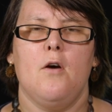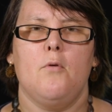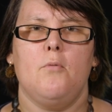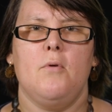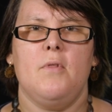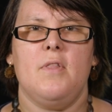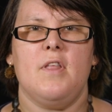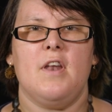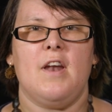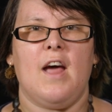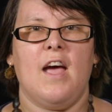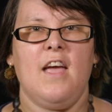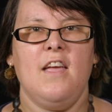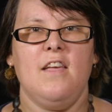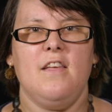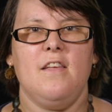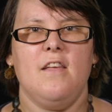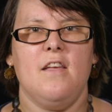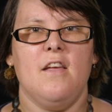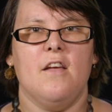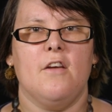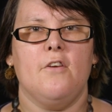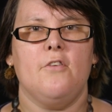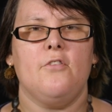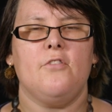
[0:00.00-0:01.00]
Within 8
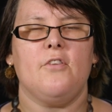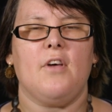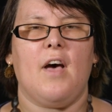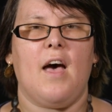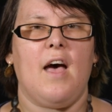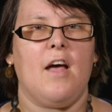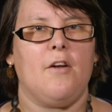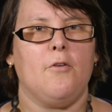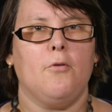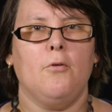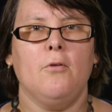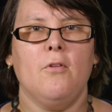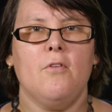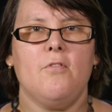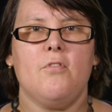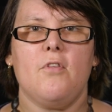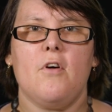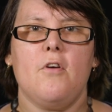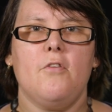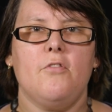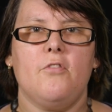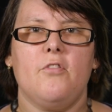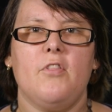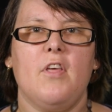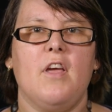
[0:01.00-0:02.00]
years, I had all of
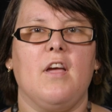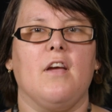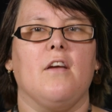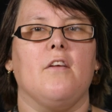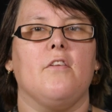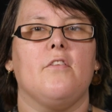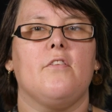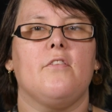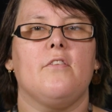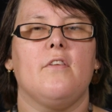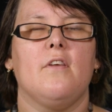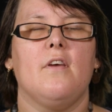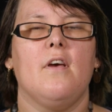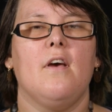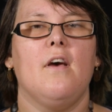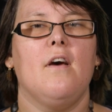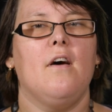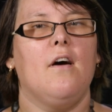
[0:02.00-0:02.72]
those things.